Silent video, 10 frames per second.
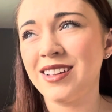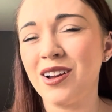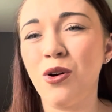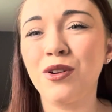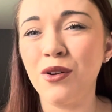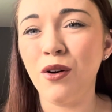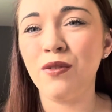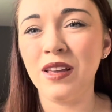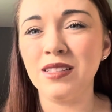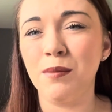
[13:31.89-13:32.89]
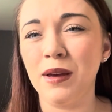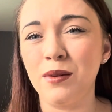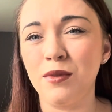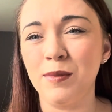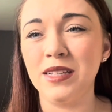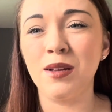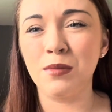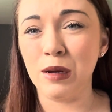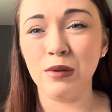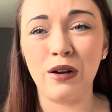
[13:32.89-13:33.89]
Like, on and off, he's in bed with me.
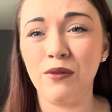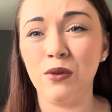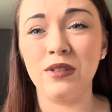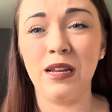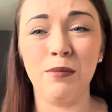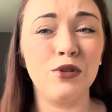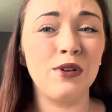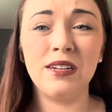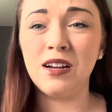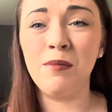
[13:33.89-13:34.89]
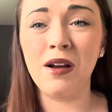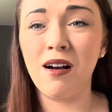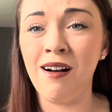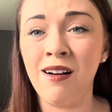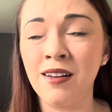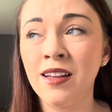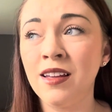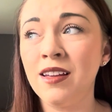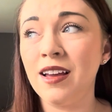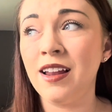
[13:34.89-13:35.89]
Sometimes I can fall asleep, majority of the time I can't.
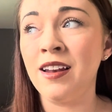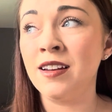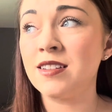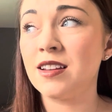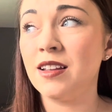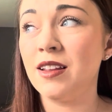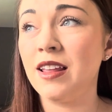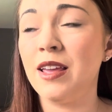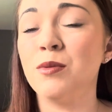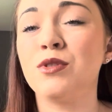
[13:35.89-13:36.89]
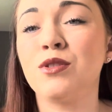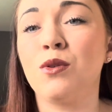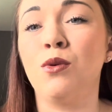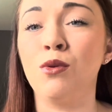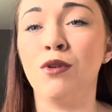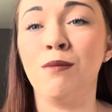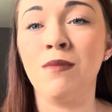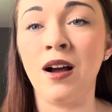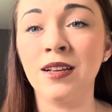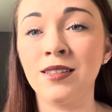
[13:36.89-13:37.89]
And he was just all on
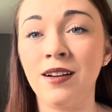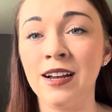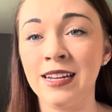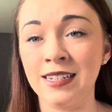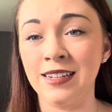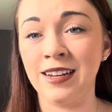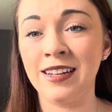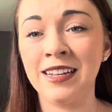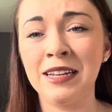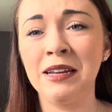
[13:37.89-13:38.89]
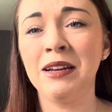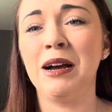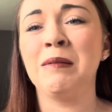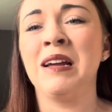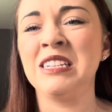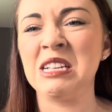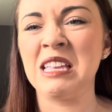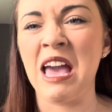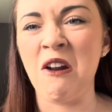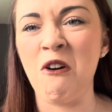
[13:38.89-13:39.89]
my side, and I'm like, just
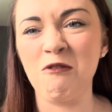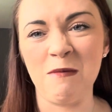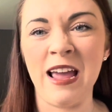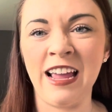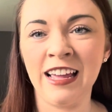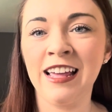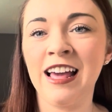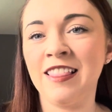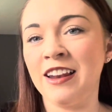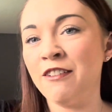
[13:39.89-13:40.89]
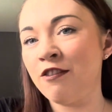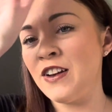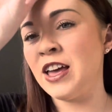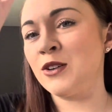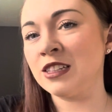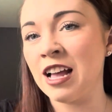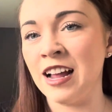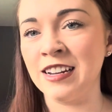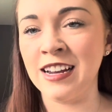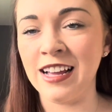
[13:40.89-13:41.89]
get off me. And then he flailed his
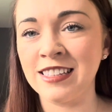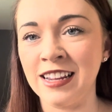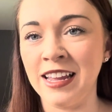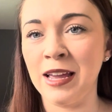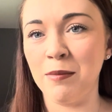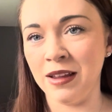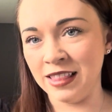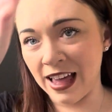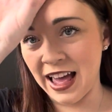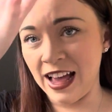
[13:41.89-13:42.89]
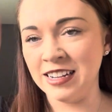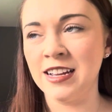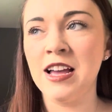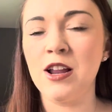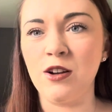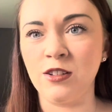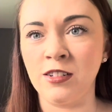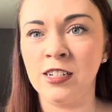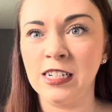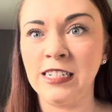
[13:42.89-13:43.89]
hand and accidentally hit me in the head. And I was like,
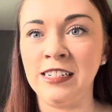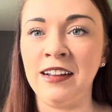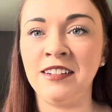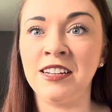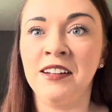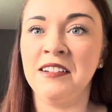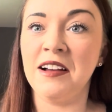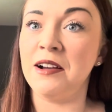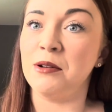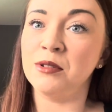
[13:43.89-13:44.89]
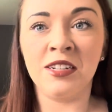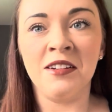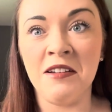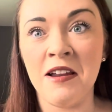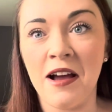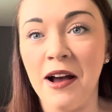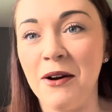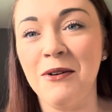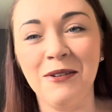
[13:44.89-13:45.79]
get out now.